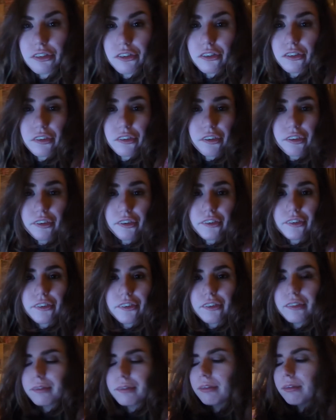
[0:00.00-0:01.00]

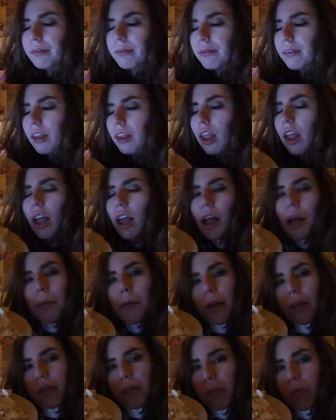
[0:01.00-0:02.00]
Dessert. I'm
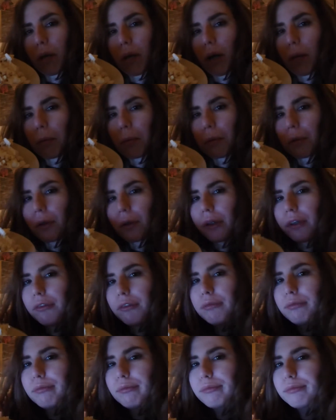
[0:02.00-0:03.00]
having
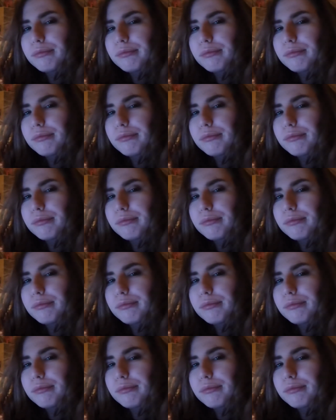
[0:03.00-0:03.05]
popcorn.